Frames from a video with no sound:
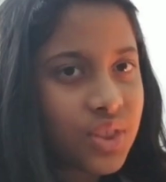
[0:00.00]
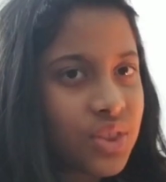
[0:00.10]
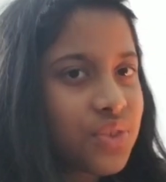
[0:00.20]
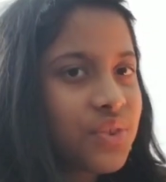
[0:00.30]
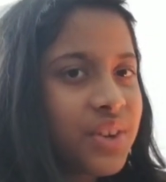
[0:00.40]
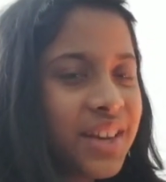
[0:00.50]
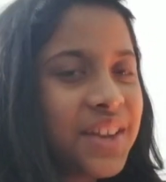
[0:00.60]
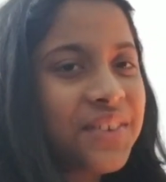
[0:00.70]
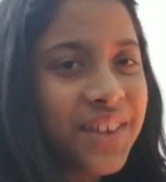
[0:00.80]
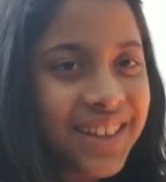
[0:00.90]

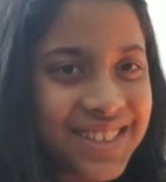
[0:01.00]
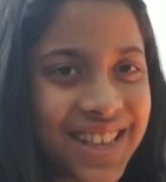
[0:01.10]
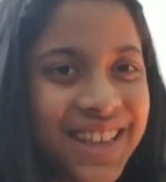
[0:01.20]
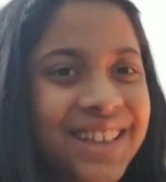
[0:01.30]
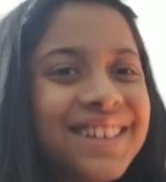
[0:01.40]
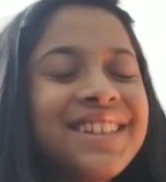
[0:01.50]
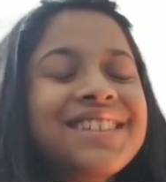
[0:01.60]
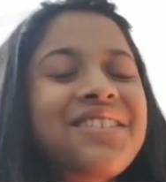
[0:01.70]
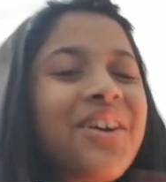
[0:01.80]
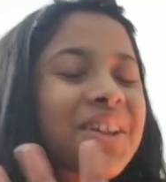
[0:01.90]
3D
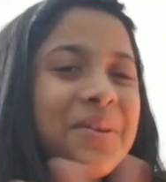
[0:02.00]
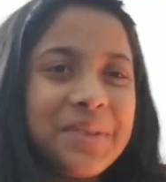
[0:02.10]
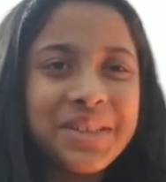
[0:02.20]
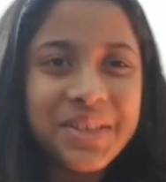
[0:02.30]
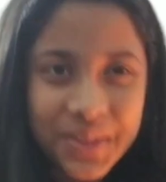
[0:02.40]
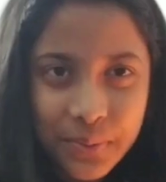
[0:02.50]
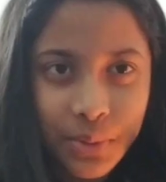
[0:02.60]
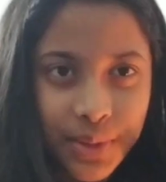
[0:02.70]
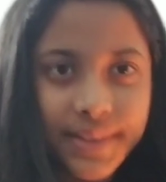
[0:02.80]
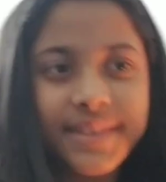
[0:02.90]
rectangles, all come in
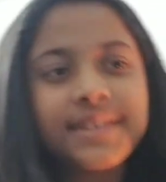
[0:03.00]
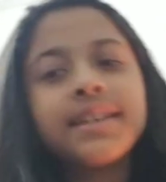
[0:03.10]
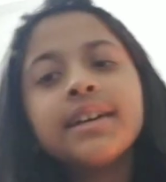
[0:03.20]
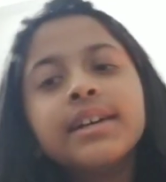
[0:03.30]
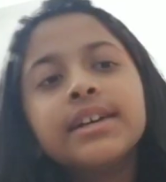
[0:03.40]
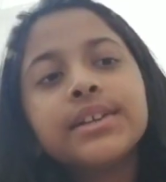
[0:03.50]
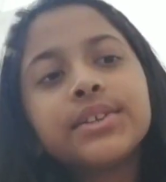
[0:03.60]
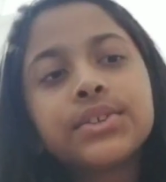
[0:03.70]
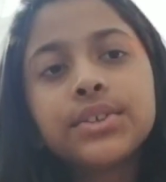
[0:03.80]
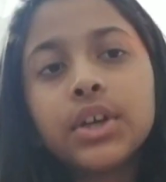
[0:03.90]
cuboids.
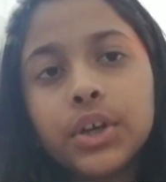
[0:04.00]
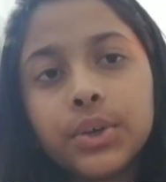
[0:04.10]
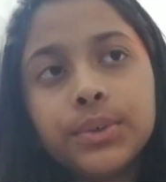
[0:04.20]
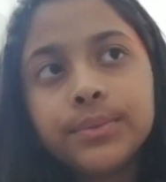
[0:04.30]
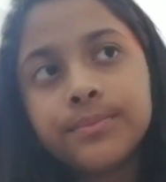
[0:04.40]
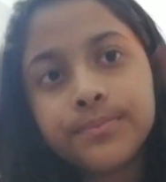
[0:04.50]
So